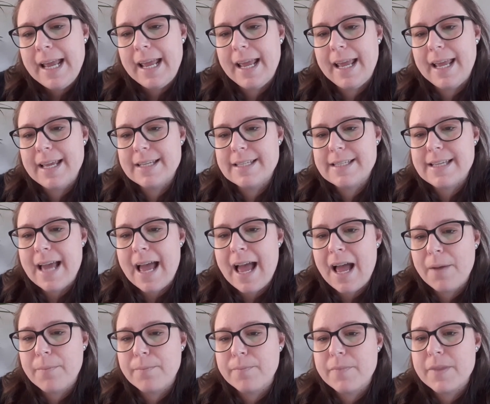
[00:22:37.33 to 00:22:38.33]
is
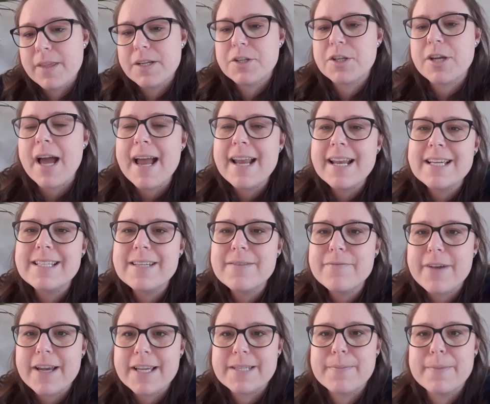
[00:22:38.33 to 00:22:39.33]
that Chinese
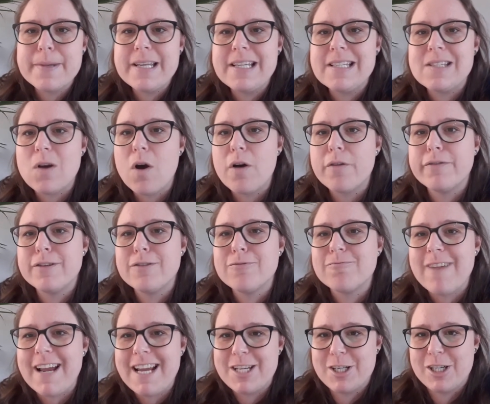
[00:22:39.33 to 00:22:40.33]
investment is often
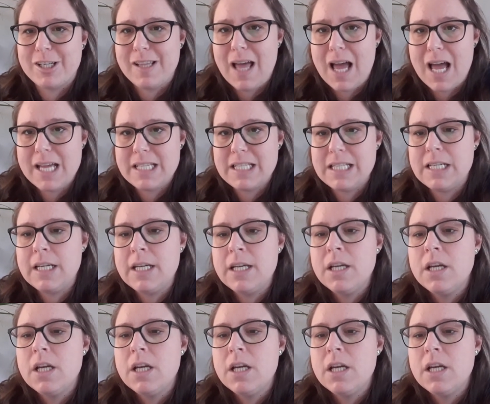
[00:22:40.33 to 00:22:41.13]
racialized.